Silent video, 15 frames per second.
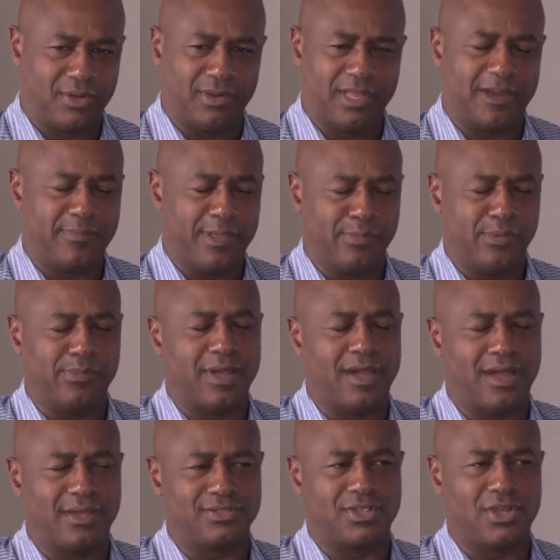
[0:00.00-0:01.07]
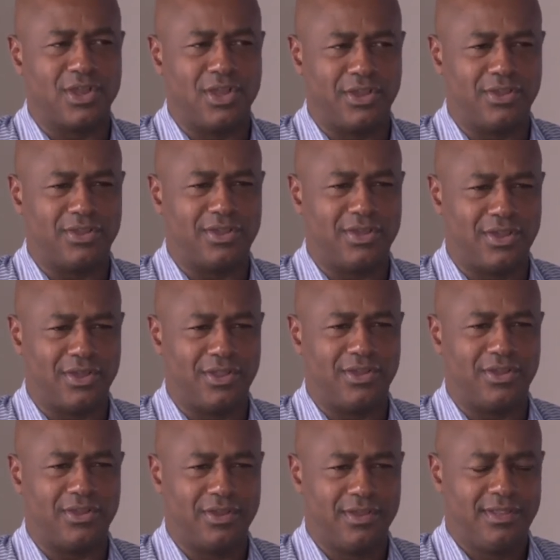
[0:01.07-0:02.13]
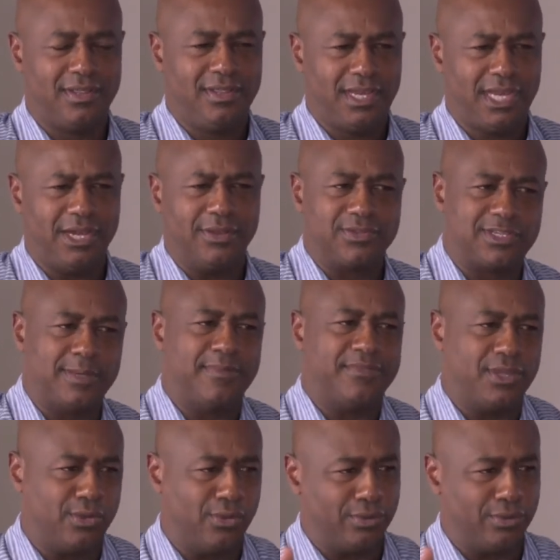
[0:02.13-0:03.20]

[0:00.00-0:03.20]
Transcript: lot of people pause on some of the